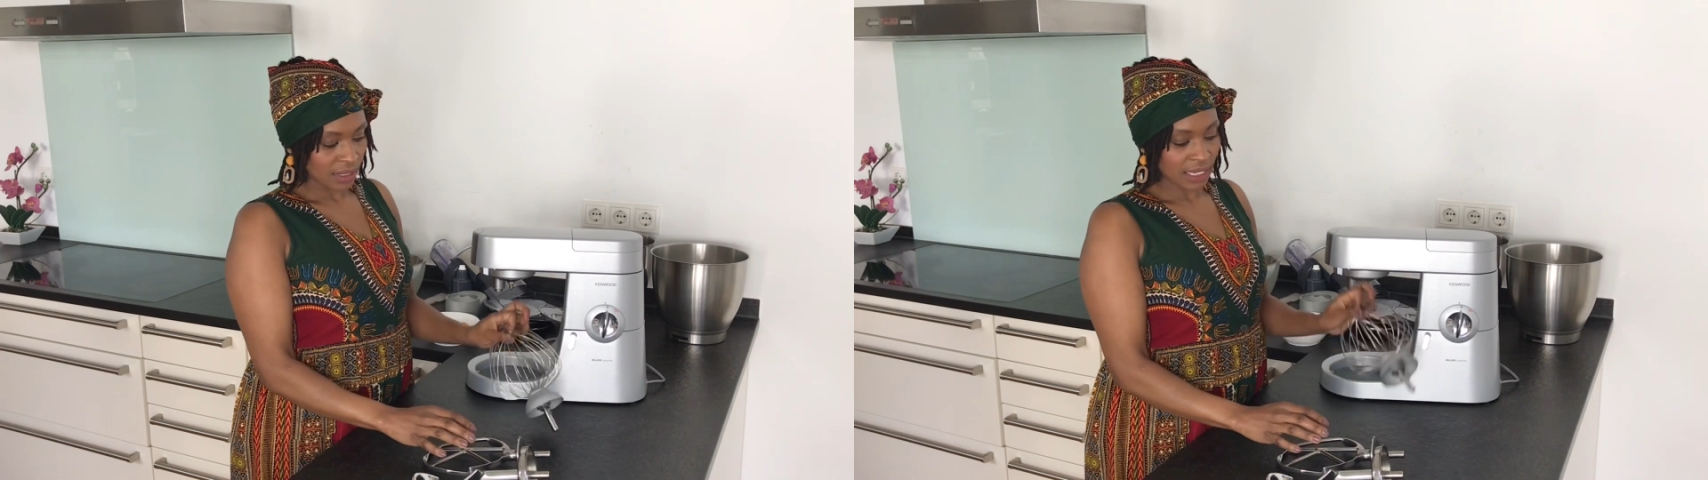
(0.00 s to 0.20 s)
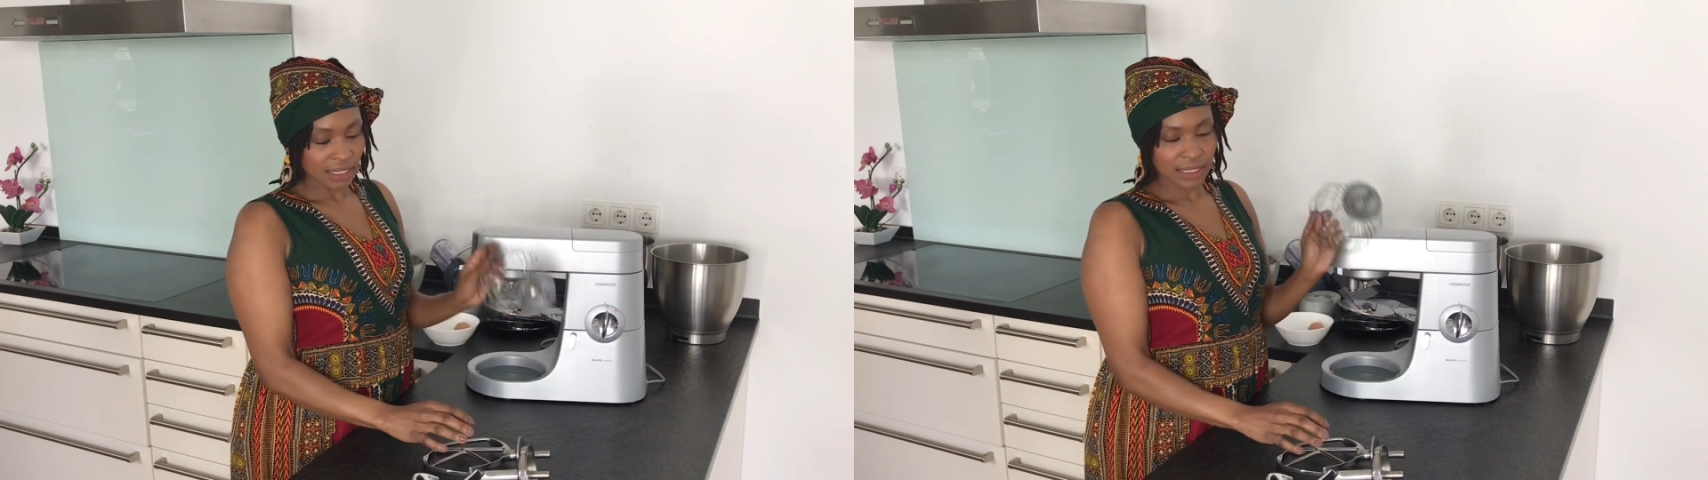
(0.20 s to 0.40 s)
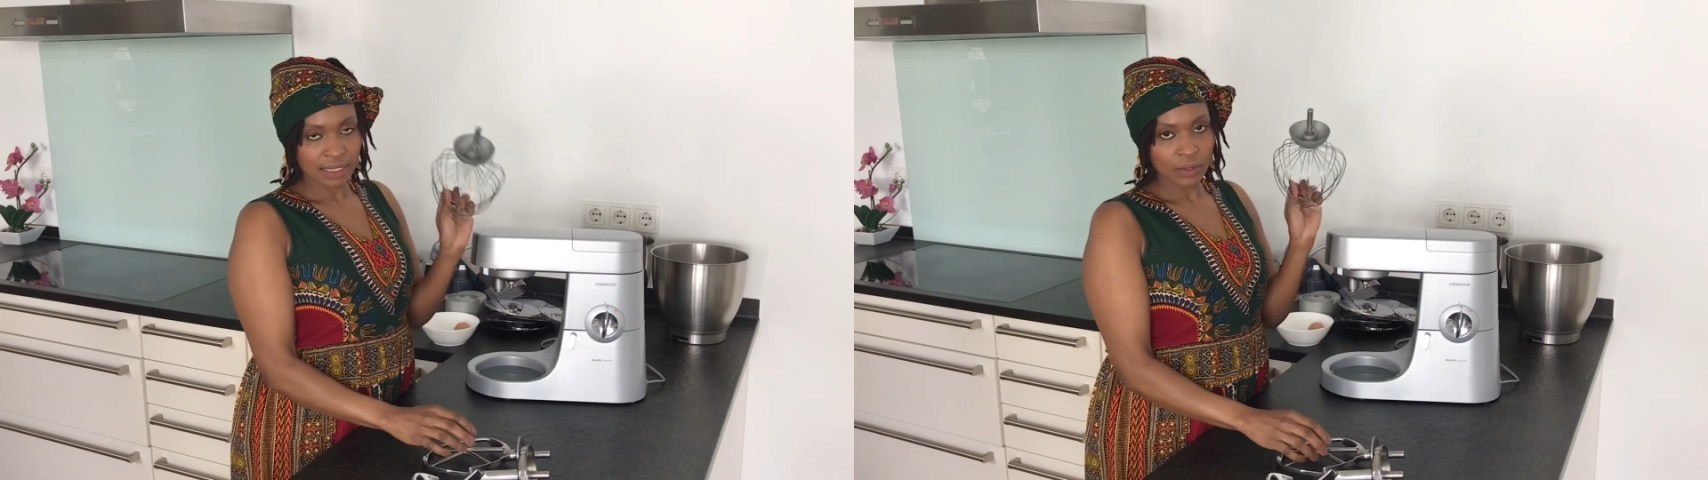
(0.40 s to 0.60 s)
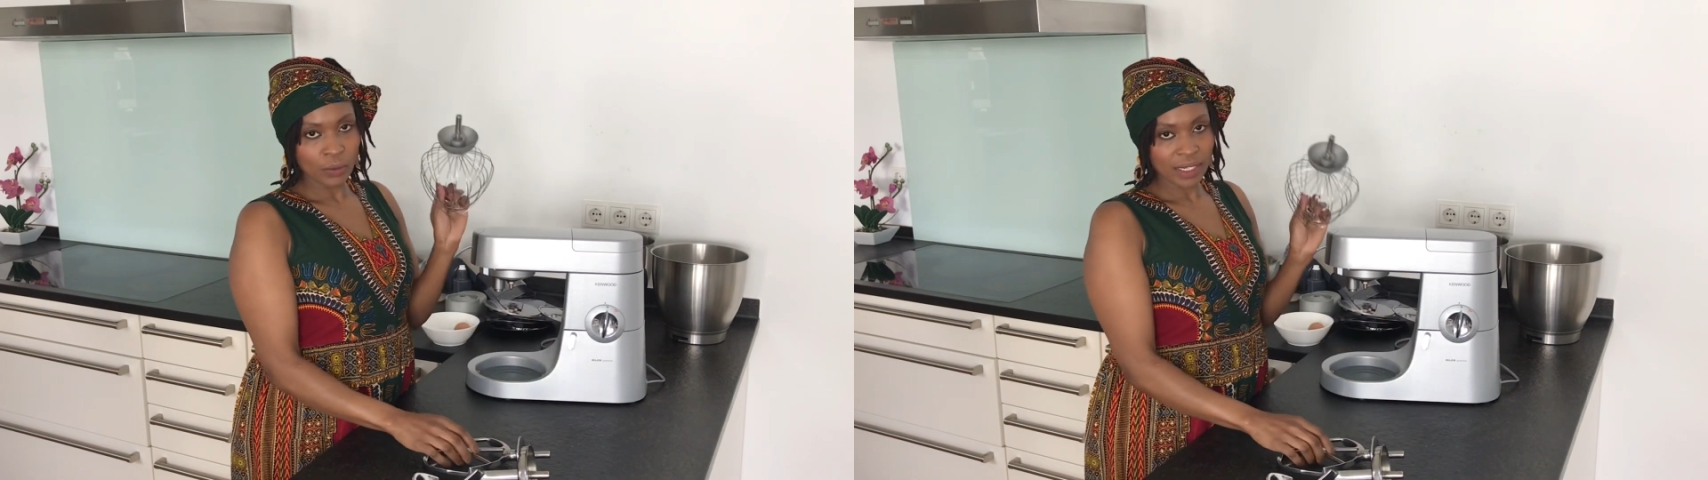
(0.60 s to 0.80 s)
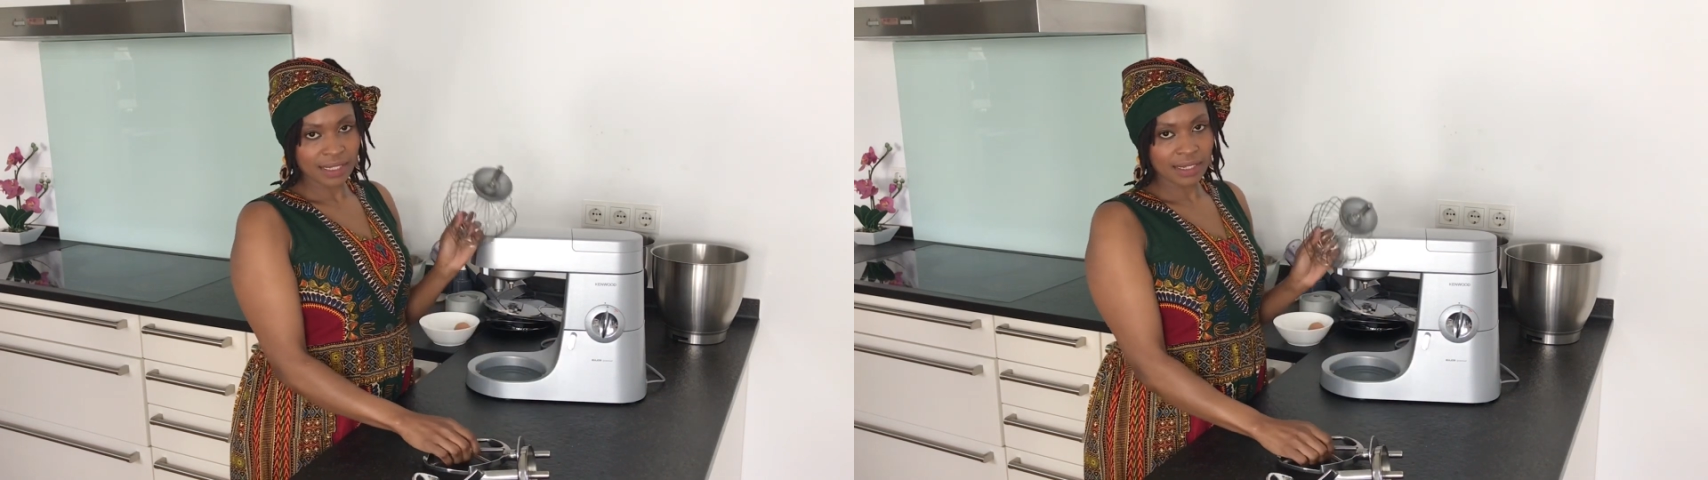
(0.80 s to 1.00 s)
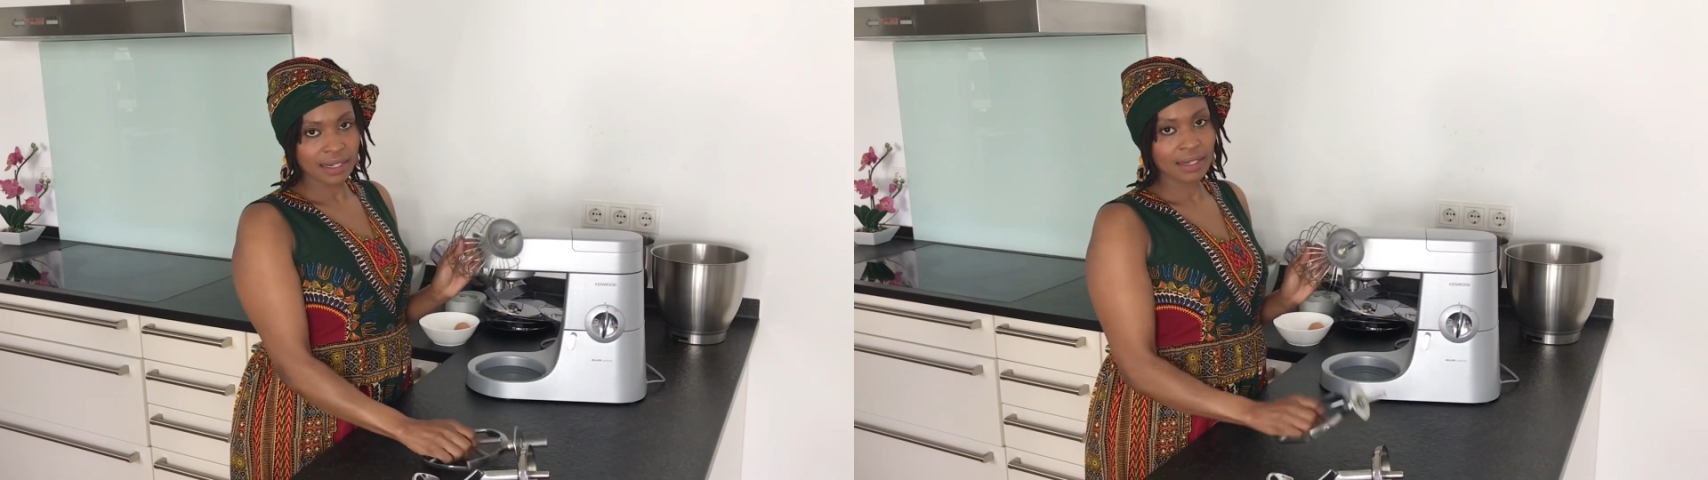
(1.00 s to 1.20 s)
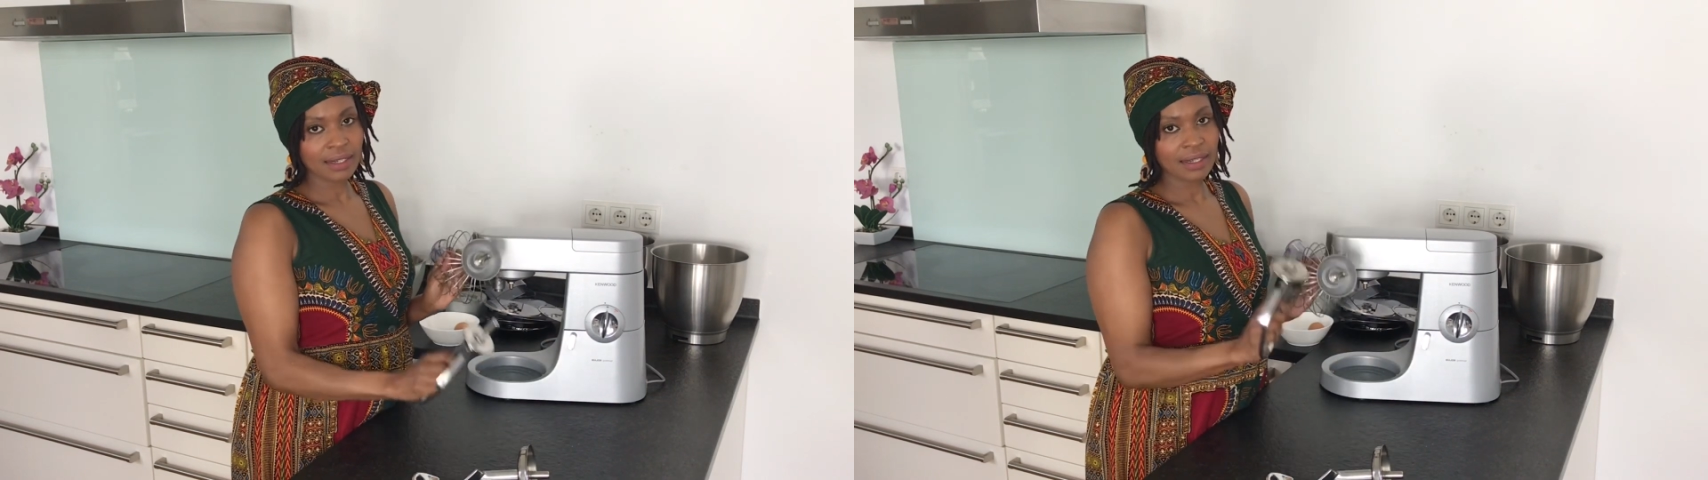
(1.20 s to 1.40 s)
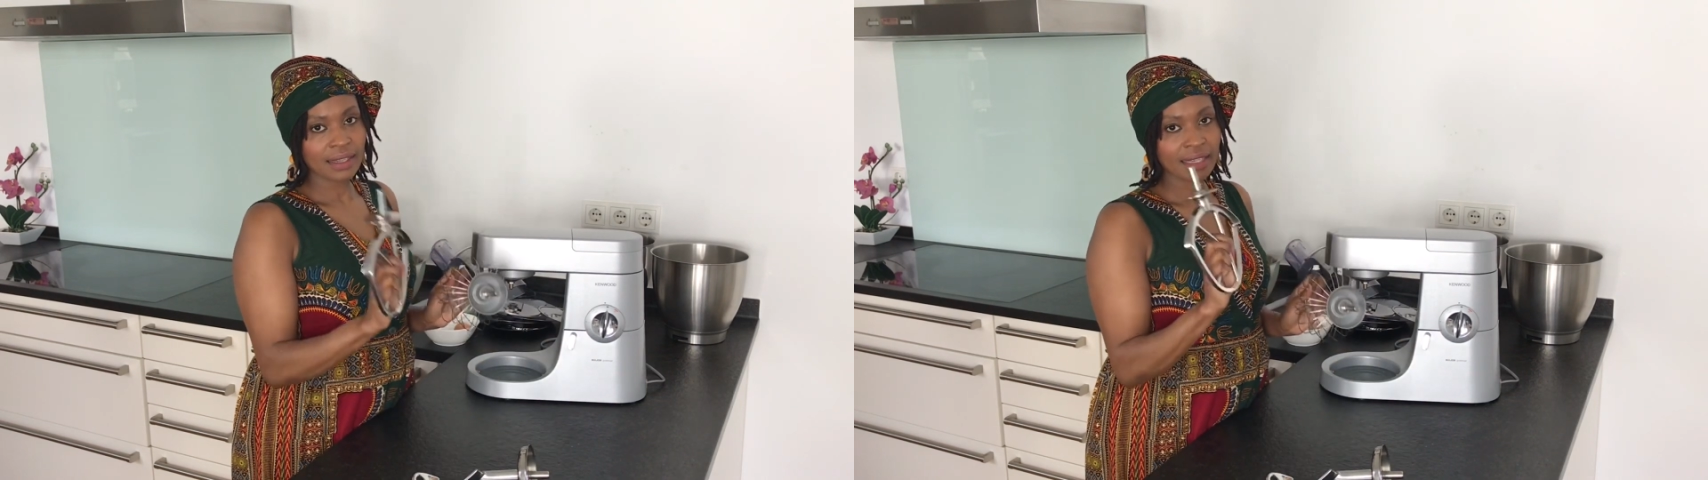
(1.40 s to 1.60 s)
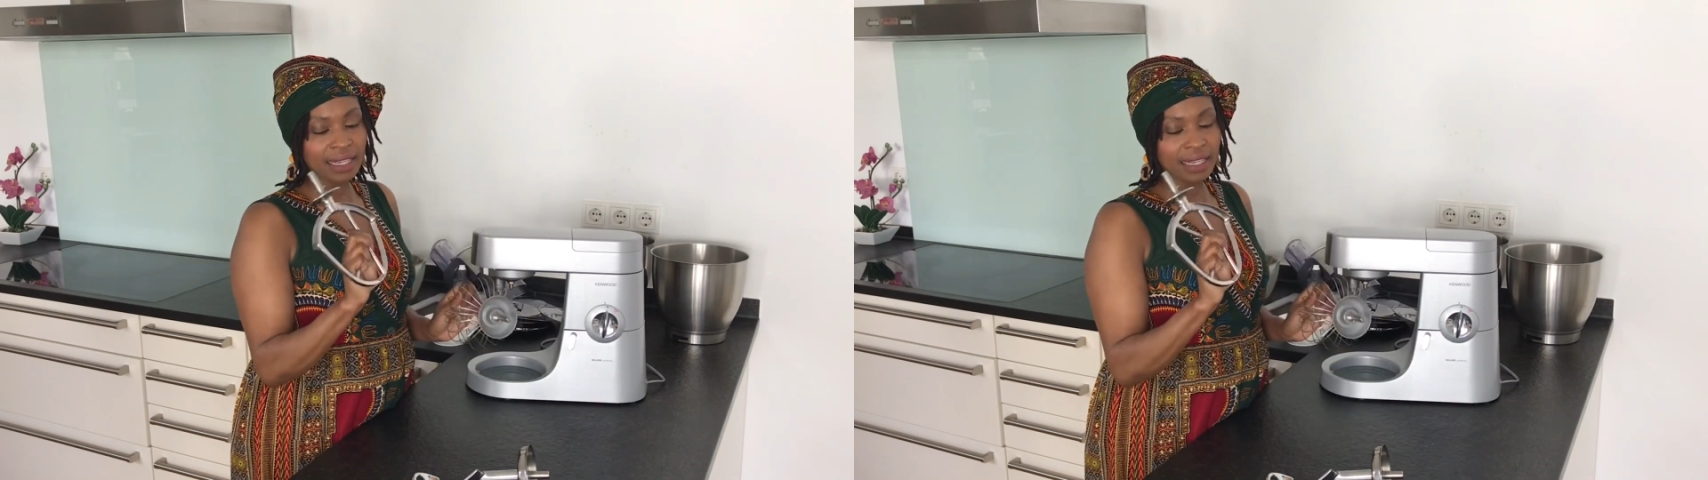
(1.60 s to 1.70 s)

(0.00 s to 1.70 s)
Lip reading: That is the whisk, the